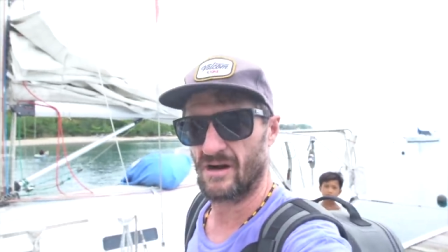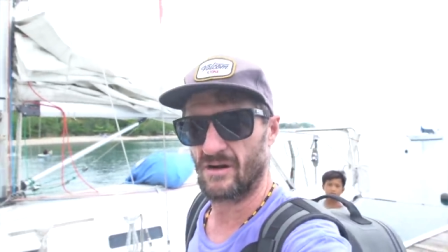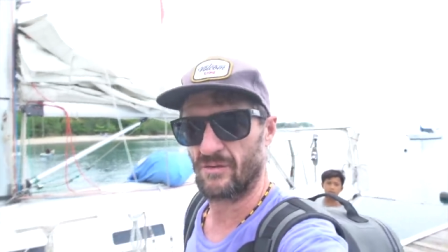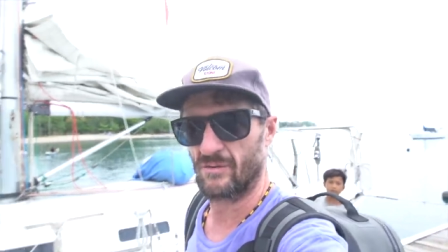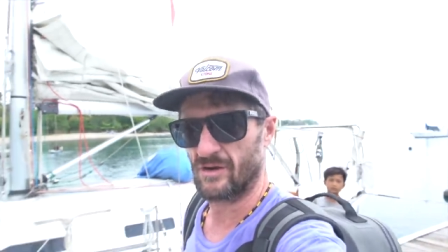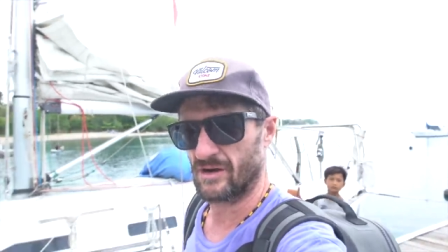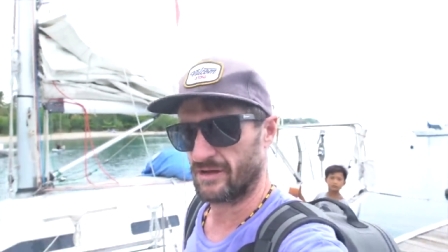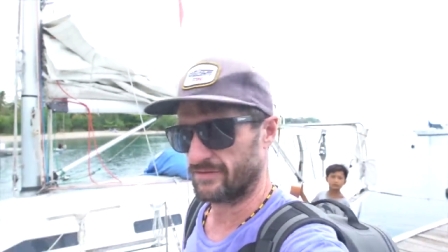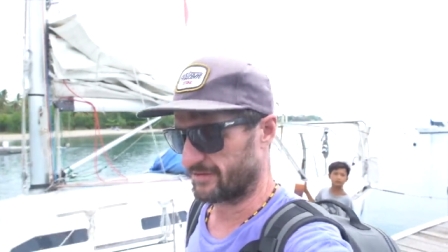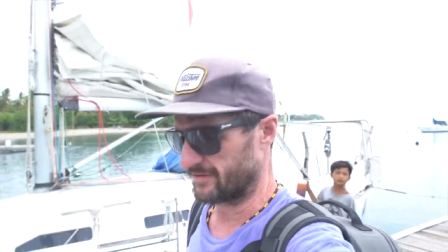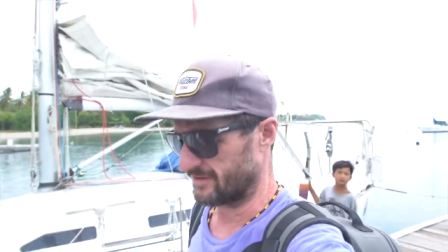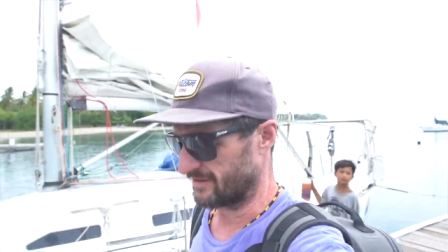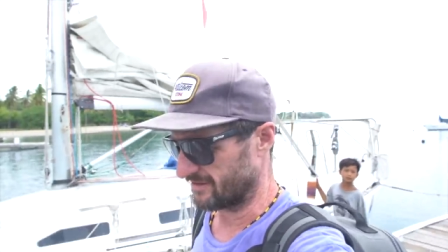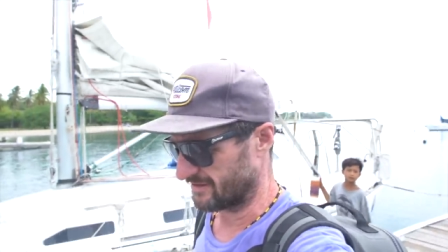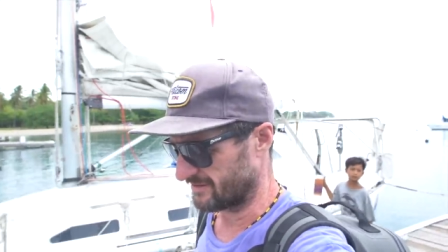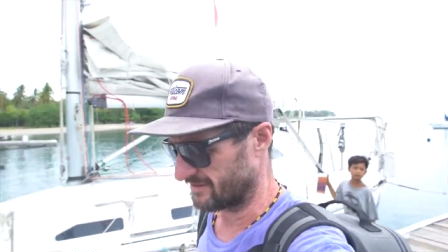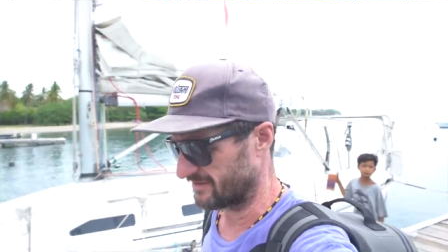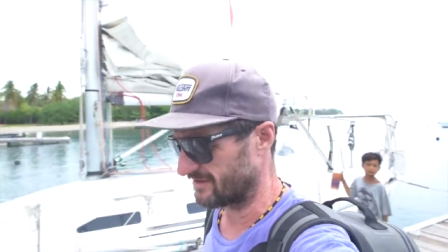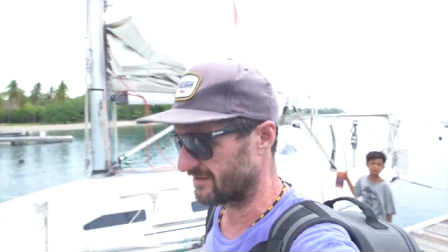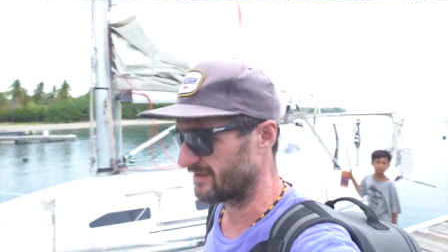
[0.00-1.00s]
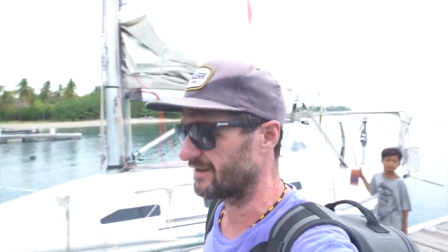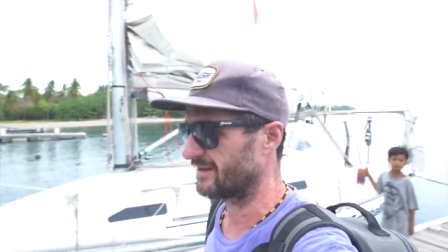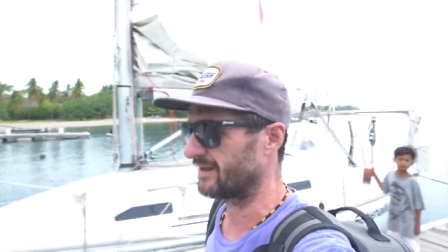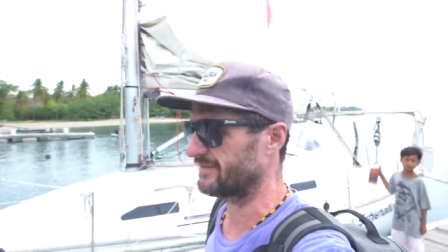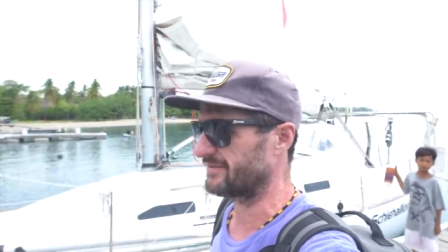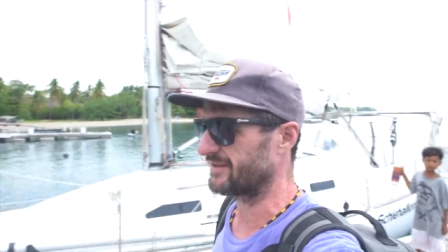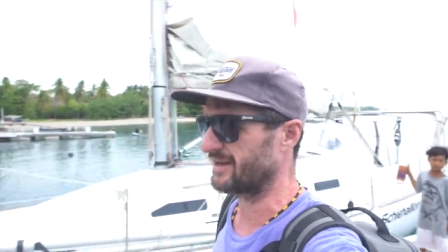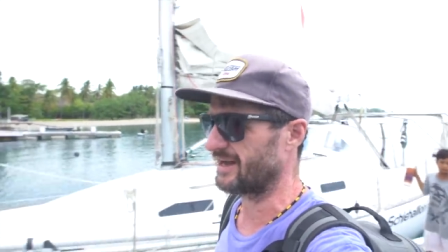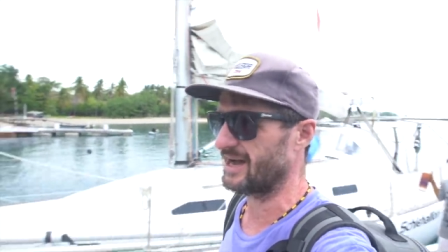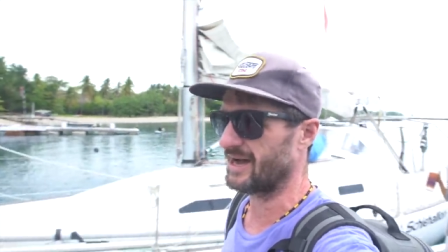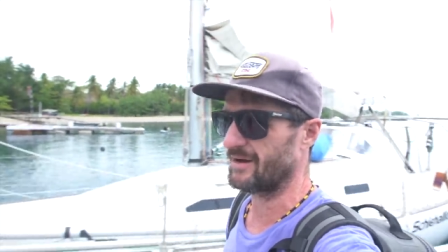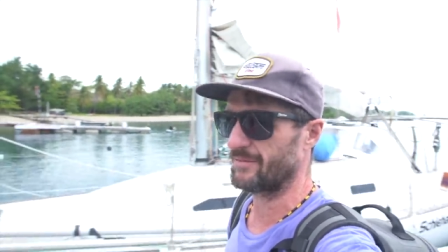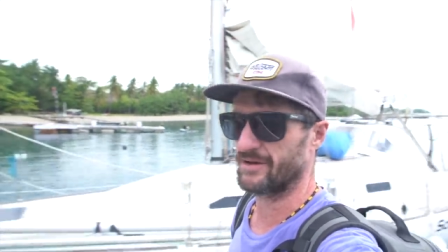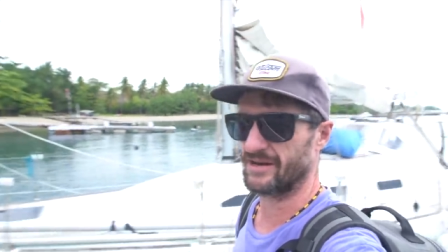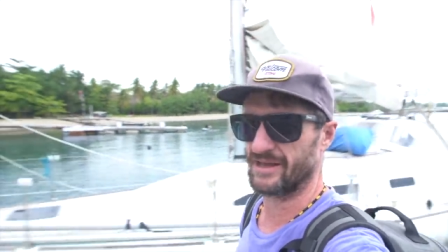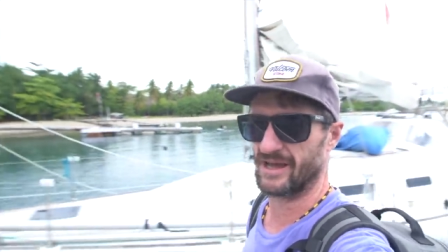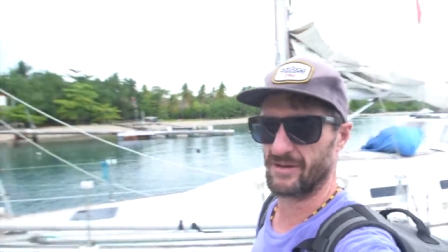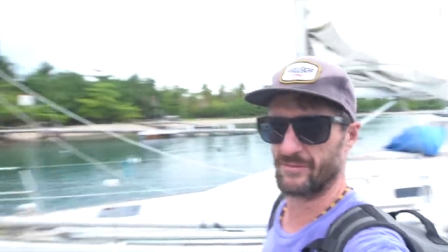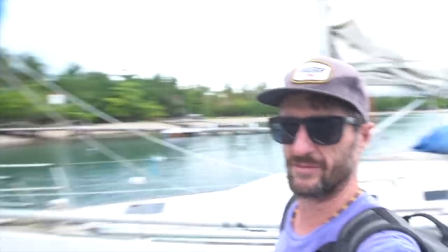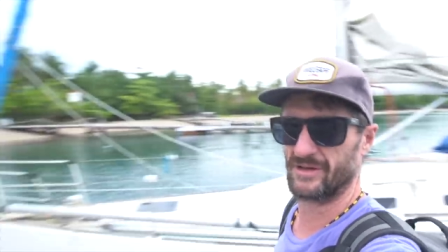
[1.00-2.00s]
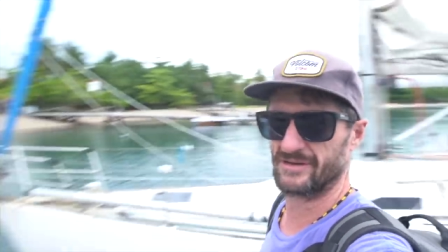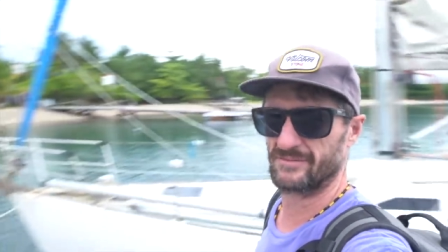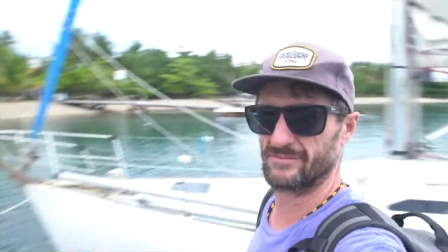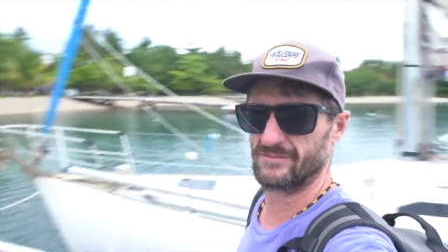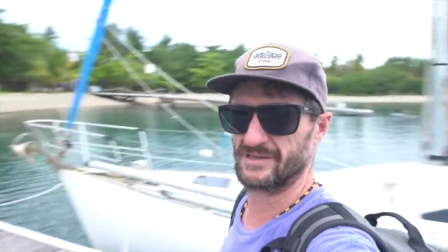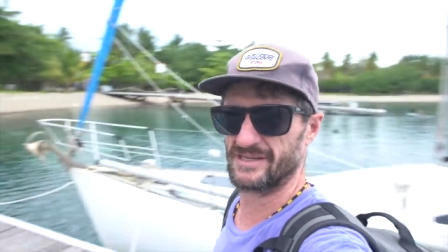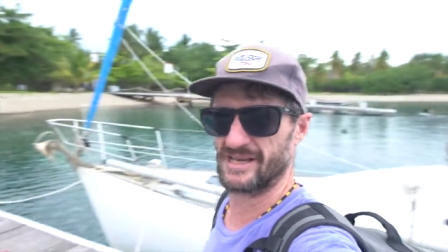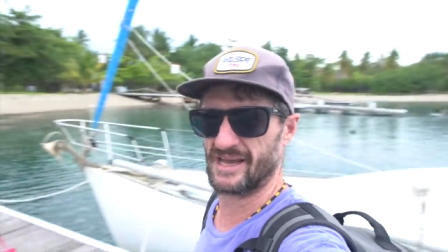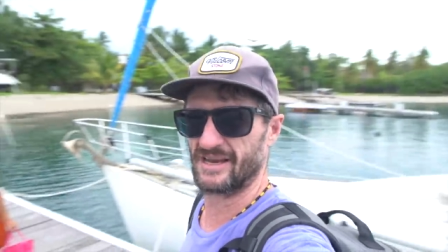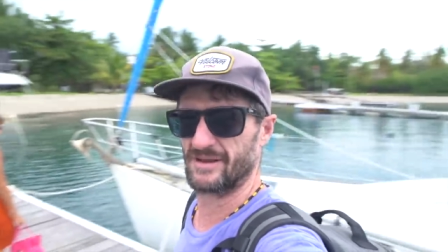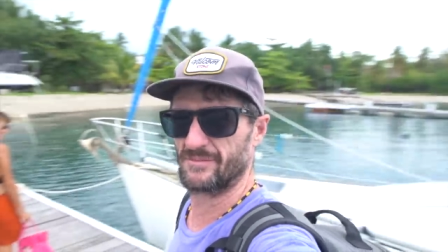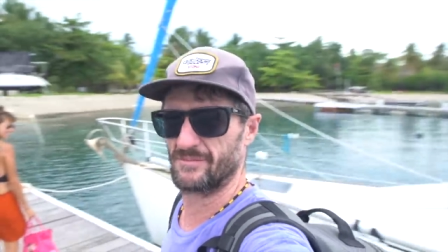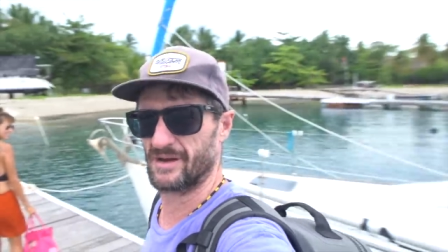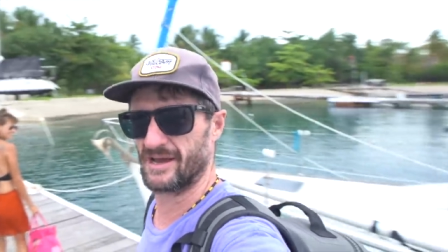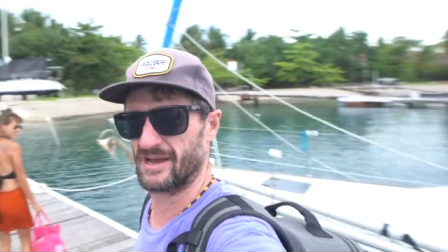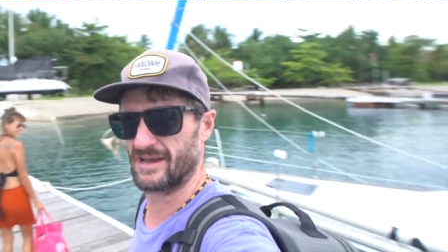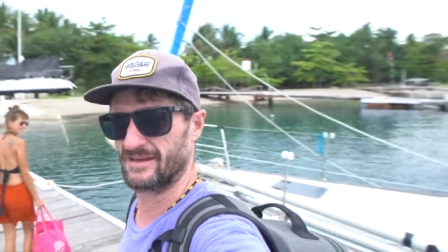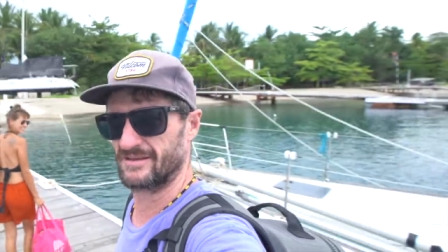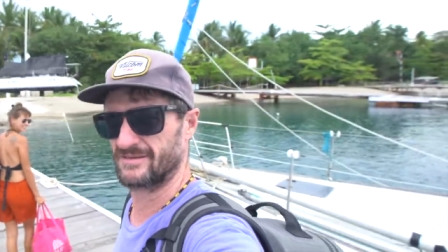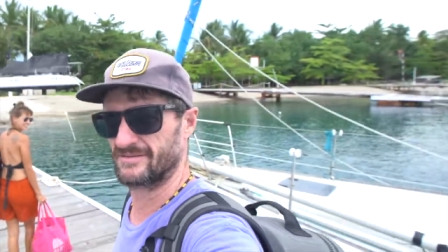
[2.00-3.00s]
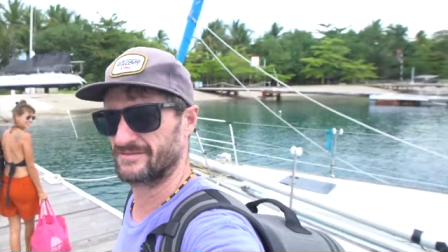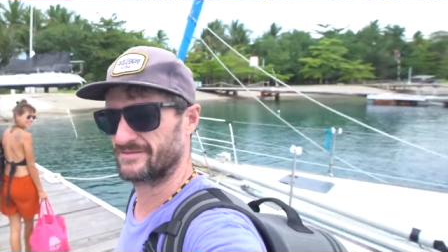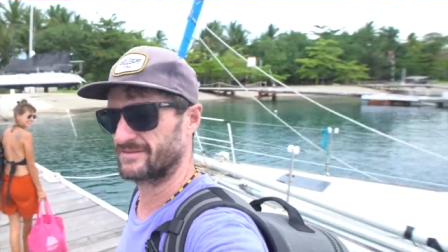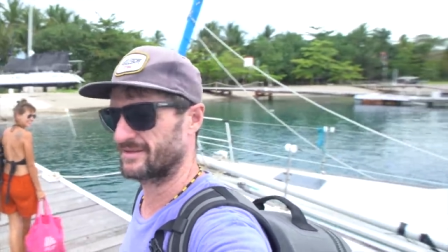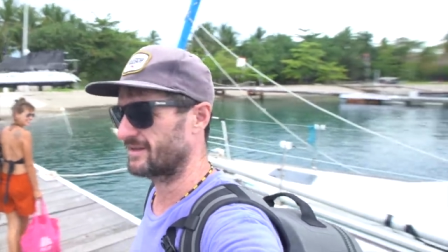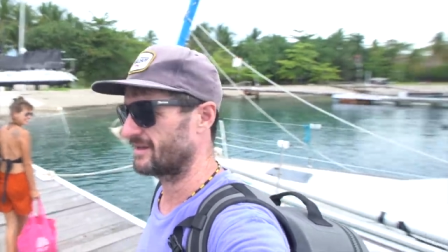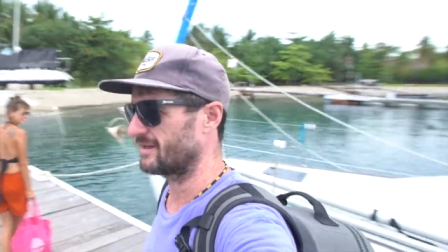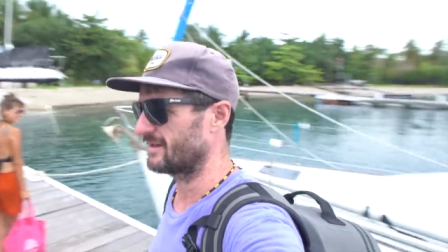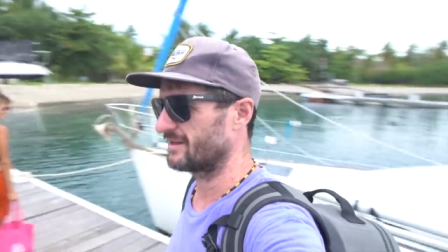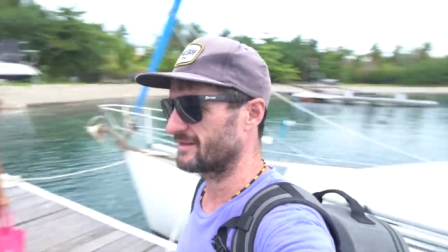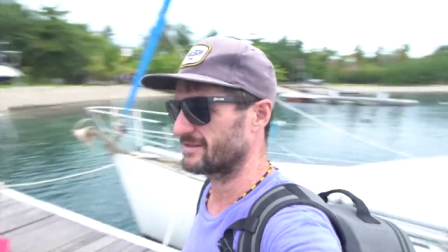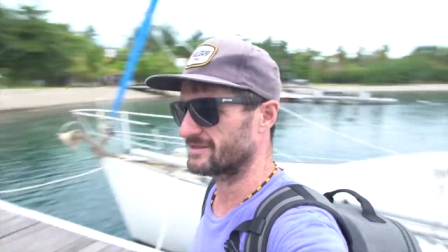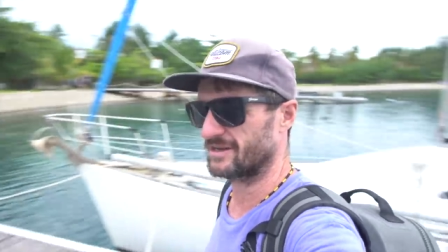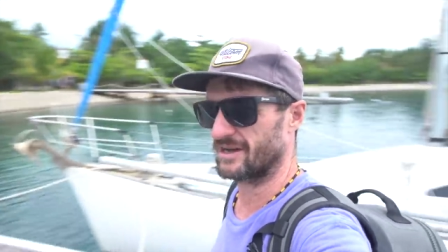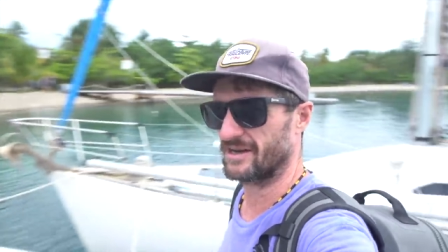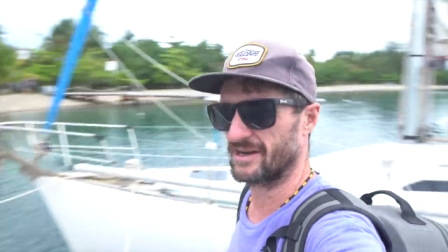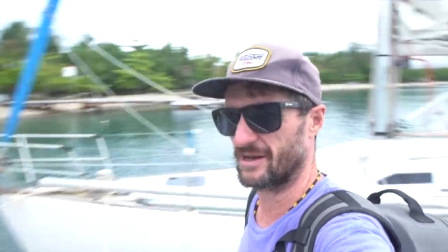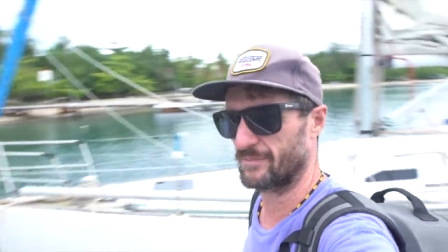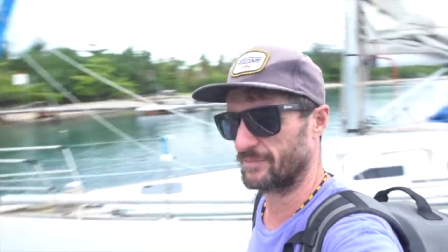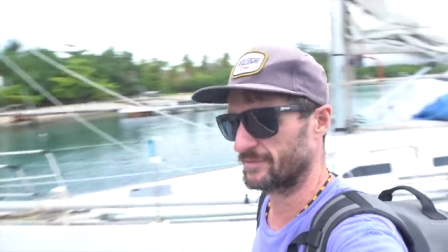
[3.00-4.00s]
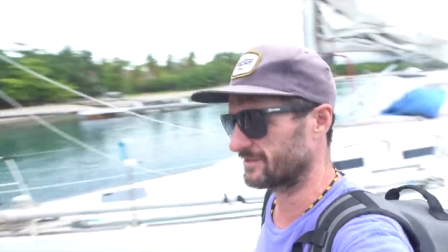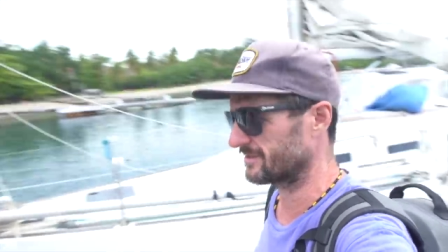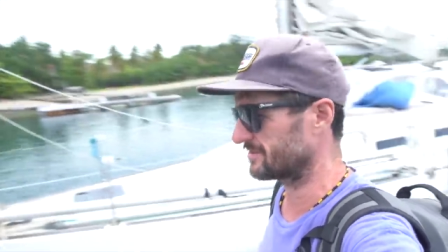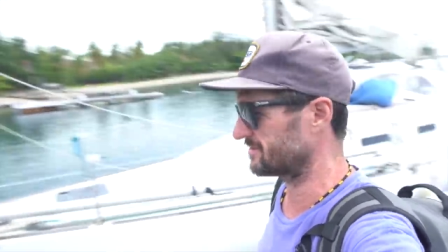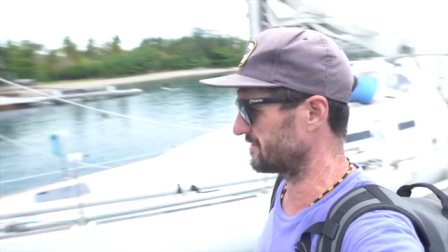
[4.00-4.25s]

we're at the harbour now, I'm in Medana Bay, tied up at the